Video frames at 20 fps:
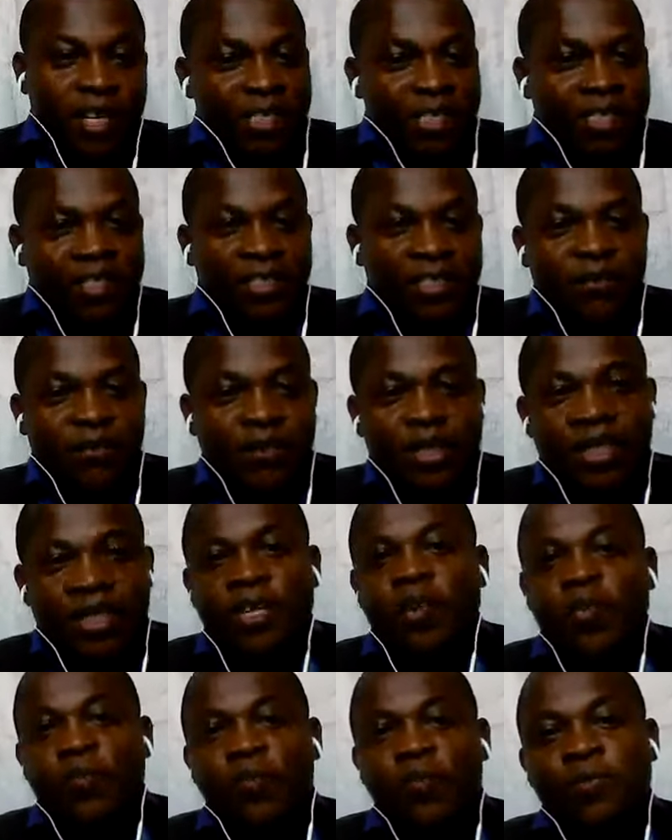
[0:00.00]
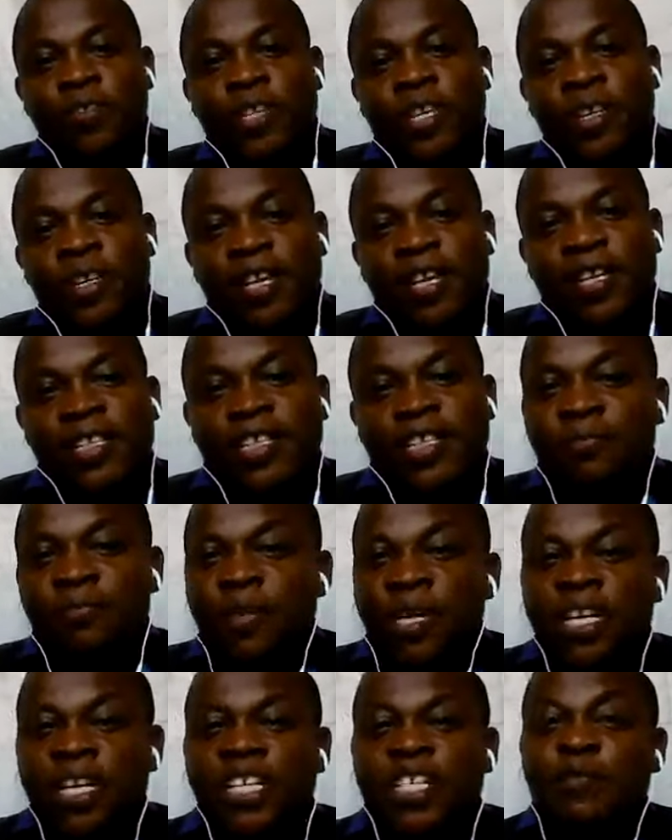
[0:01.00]
on honesty, we will say that
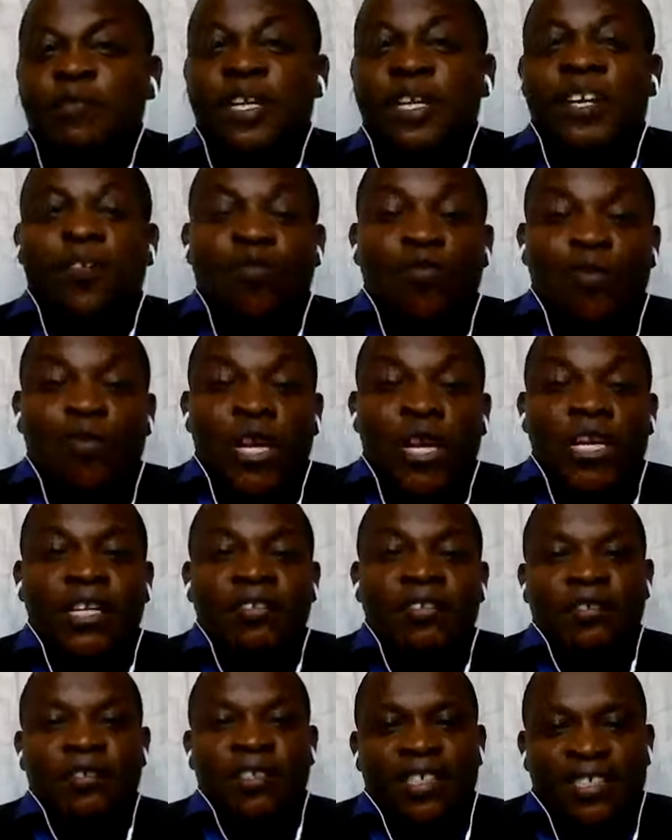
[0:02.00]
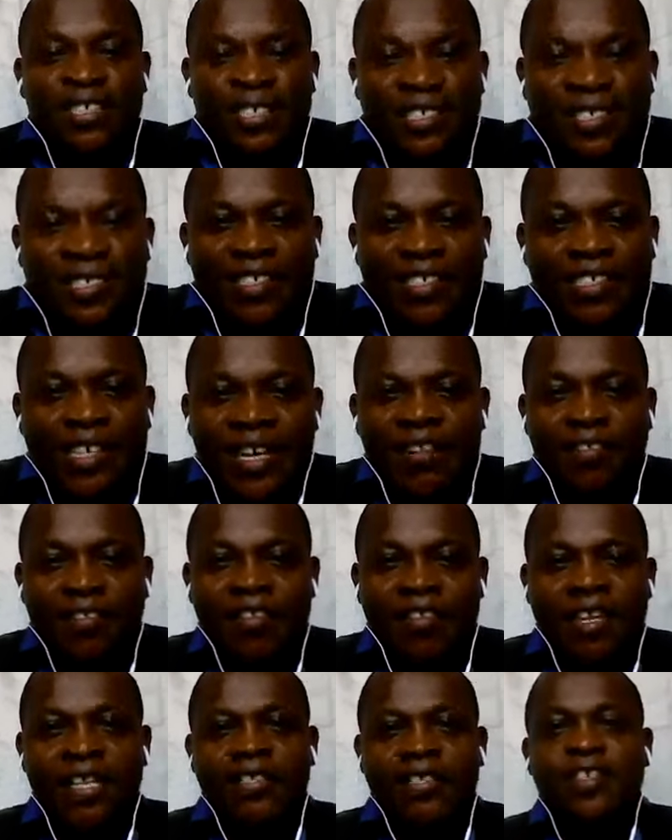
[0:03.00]
it means being willing to
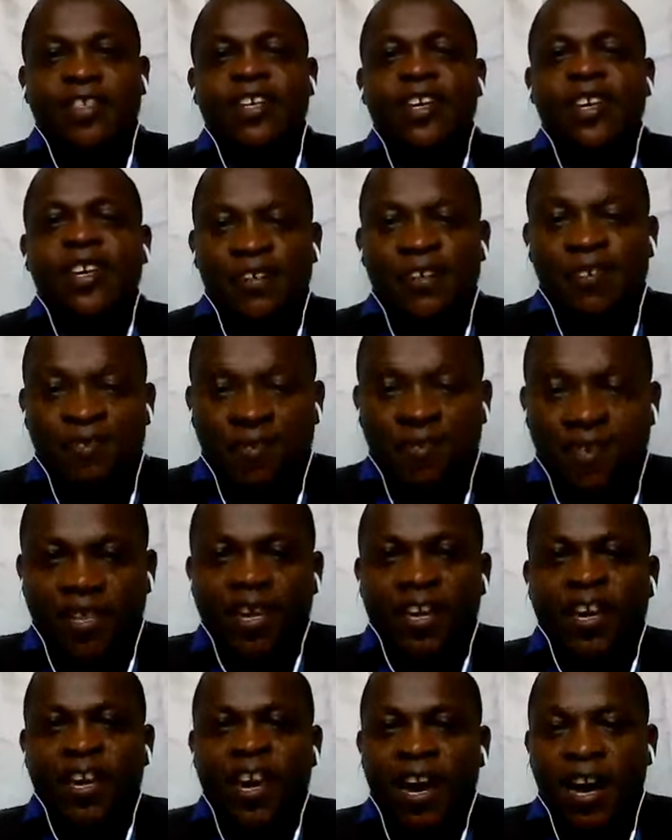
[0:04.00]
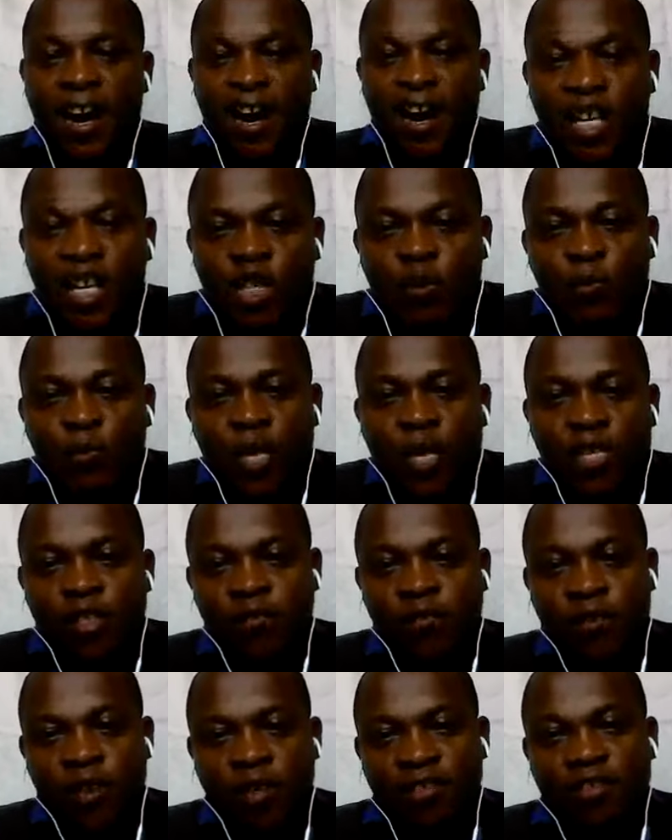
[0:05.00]
consider that there are
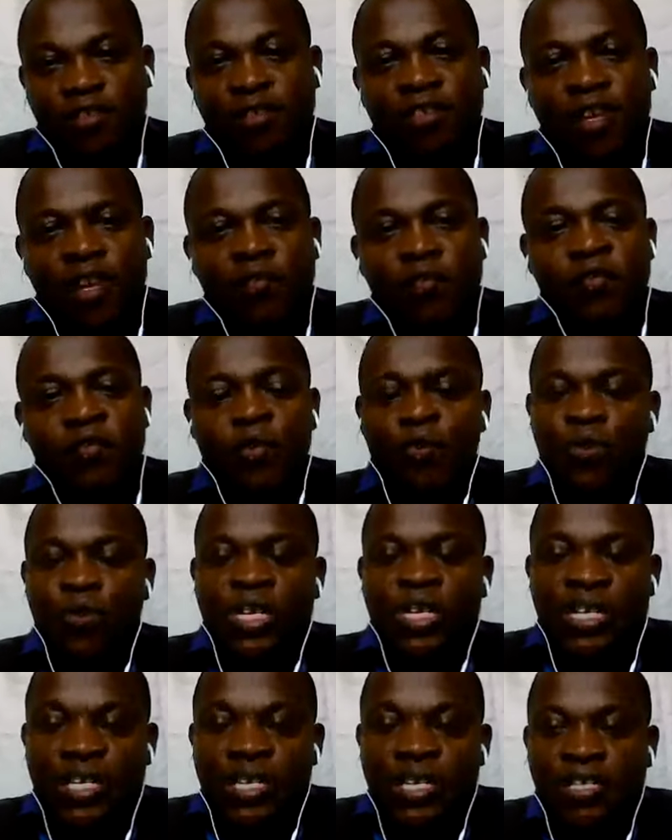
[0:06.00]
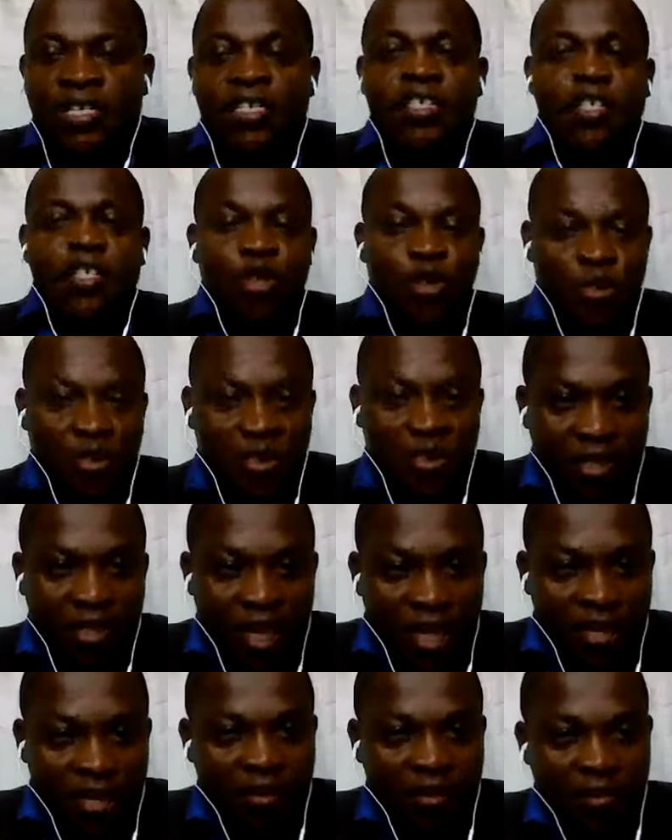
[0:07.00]
aspects of ourselves we need to
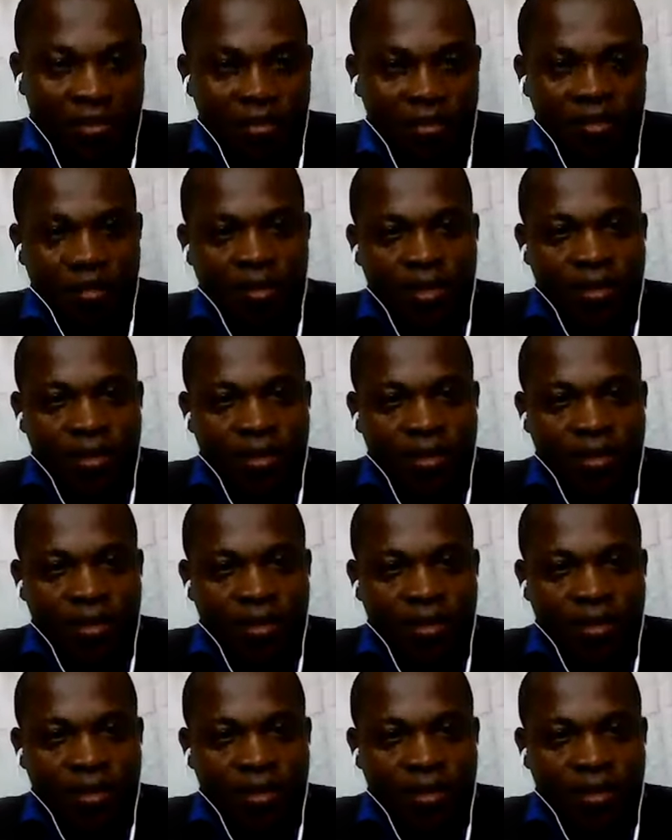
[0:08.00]
change.